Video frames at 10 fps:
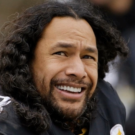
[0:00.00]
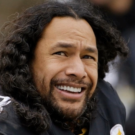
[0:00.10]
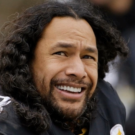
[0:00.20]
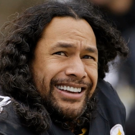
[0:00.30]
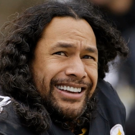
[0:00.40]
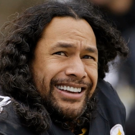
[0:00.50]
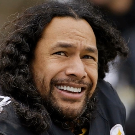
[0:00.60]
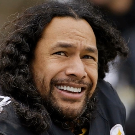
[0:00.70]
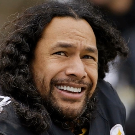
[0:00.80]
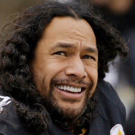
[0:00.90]

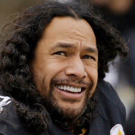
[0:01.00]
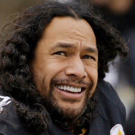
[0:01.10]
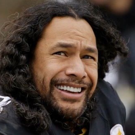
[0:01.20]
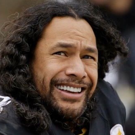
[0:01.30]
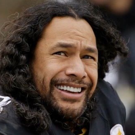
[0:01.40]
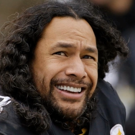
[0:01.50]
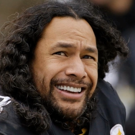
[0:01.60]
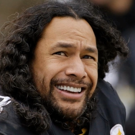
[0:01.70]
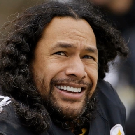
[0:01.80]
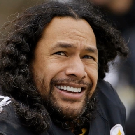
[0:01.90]

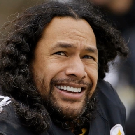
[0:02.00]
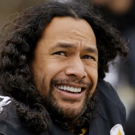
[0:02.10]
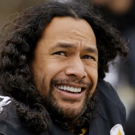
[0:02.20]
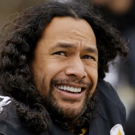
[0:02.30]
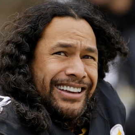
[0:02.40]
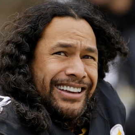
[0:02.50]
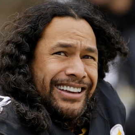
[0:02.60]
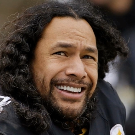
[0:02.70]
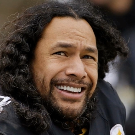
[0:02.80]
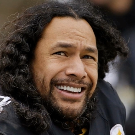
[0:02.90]

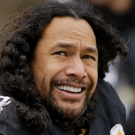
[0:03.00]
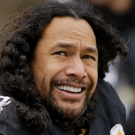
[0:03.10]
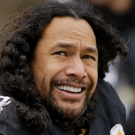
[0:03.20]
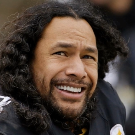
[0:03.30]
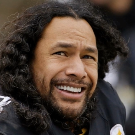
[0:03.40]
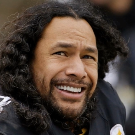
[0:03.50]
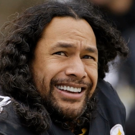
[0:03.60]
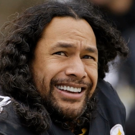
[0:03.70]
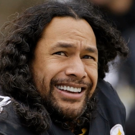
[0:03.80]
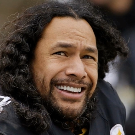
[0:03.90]

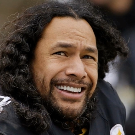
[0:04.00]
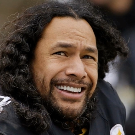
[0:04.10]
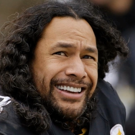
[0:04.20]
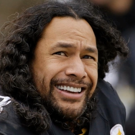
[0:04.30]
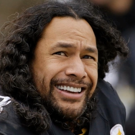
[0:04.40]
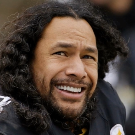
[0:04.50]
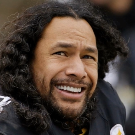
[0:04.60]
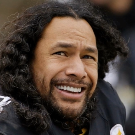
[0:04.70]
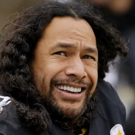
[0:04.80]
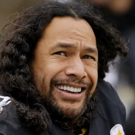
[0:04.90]

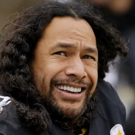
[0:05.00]
(no lip movement)